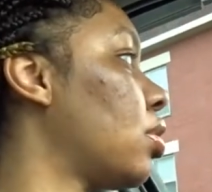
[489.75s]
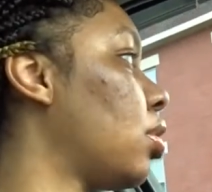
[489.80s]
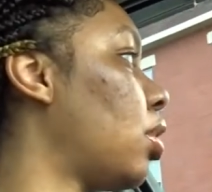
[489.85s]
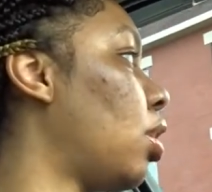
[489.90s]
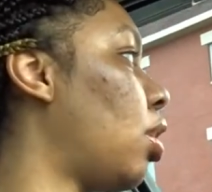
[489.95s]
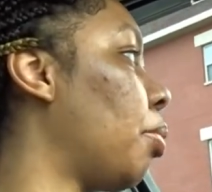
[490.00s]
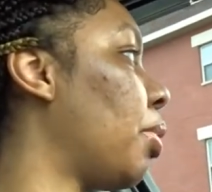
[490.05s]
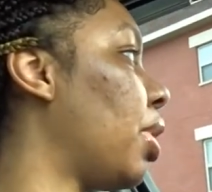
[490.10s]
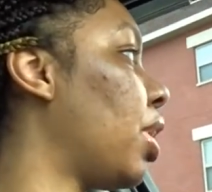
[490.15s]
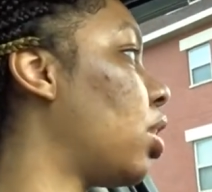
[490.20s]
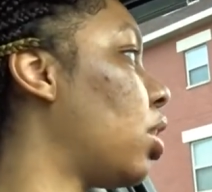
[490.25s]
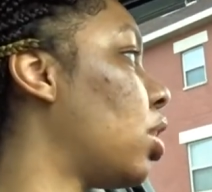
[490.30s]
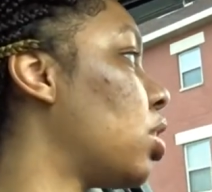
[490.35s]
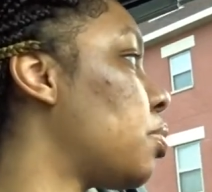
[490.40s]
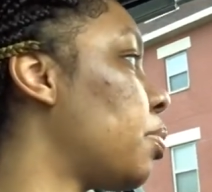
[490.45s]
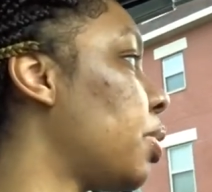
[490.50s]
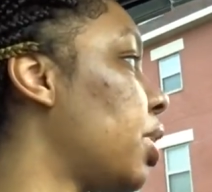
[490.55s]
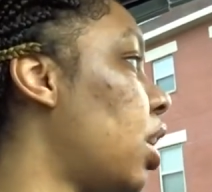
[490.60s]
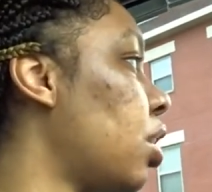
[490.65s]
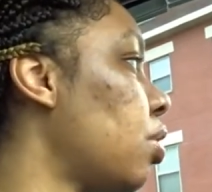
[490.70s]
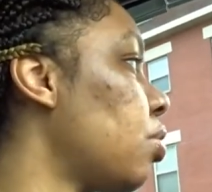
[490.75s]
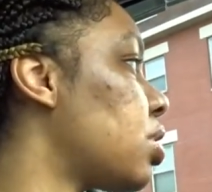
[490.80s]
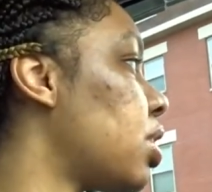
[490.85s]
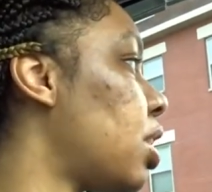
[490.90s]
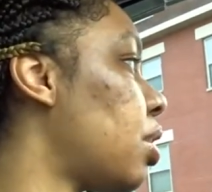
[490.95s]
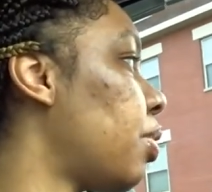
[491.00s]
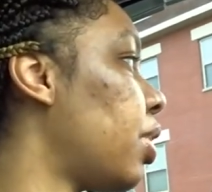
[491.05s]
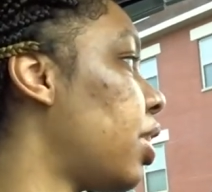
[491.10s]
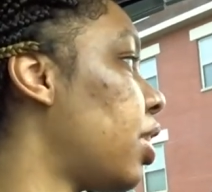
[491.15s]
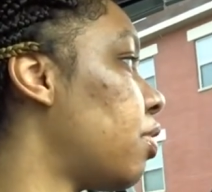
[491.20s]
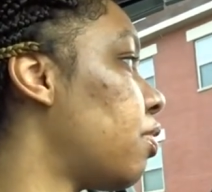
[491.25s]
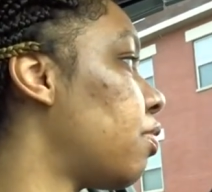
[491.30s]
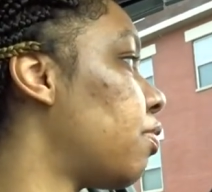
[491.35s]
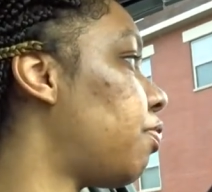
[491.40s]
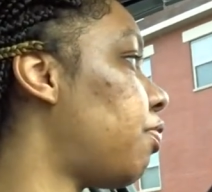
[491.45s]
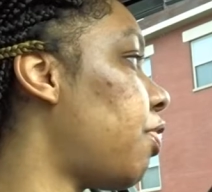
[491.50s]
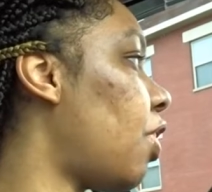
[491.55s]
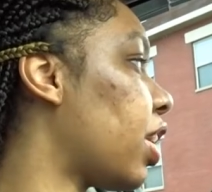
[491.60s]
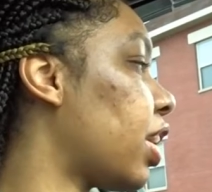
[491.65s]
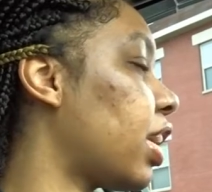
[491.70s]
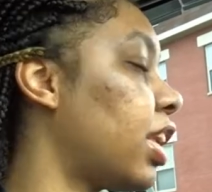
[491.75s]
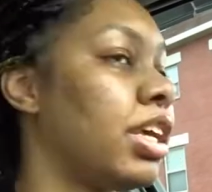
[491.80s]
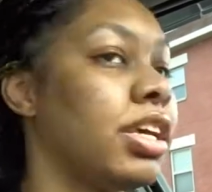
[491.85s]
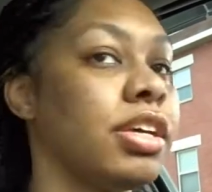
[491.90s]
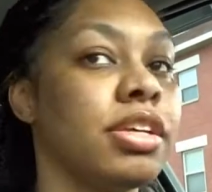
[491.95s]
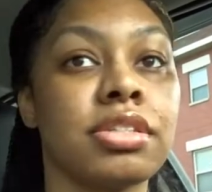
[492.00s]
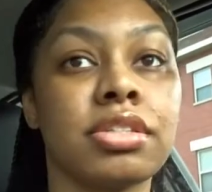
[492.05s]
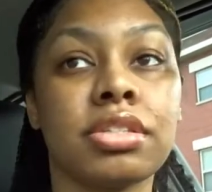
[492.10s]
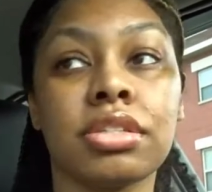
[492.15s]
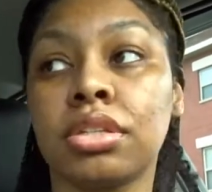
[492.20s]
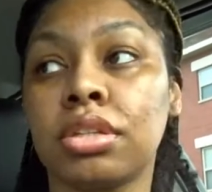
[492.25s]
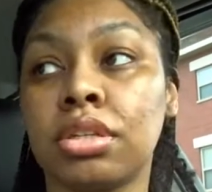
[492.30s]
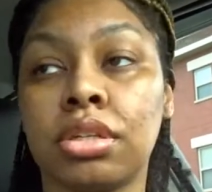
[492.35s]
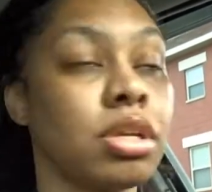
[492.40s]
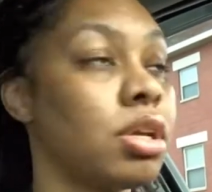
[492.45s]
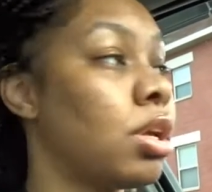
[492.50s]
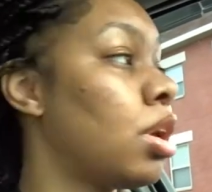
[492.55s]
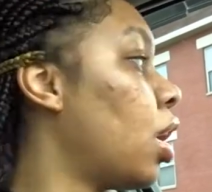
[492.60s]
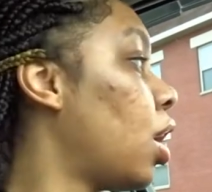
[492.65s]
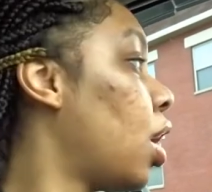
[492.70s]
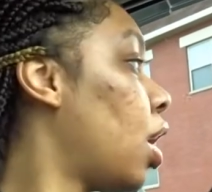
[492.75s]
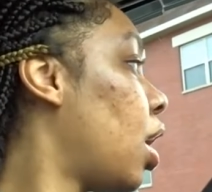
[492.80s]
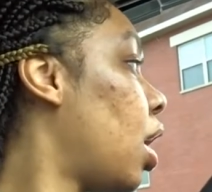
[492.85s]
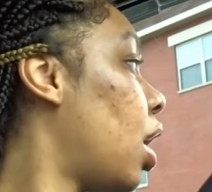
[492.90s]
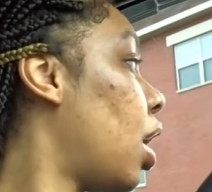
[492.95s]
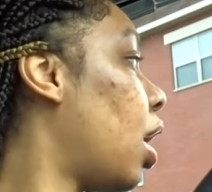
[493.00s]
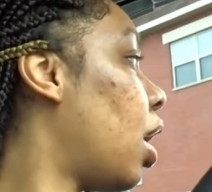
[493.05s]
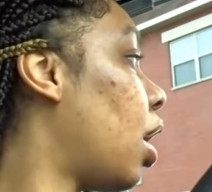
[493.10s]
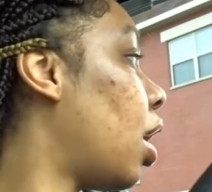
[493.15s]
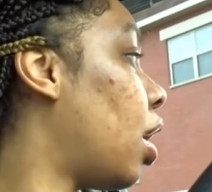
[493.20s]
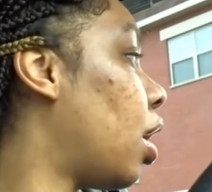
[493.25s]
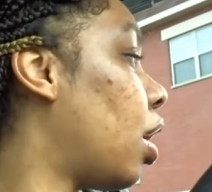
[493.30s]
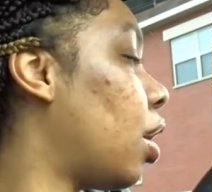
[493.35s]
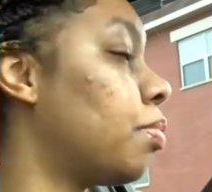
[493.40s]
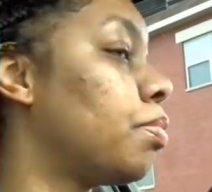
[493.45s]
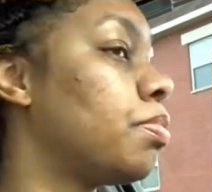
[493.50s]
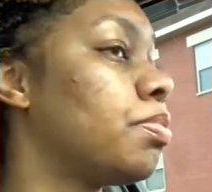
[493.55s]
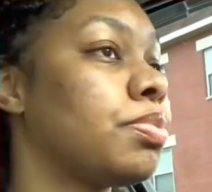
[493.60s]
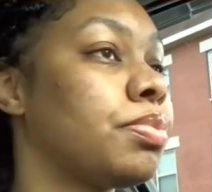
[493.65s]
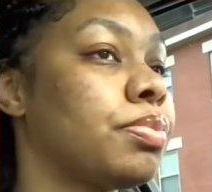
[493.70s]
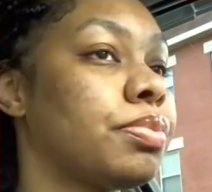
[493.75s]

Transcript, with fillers: Oh man, is it McDonald's that way? Fuck, it is. Um,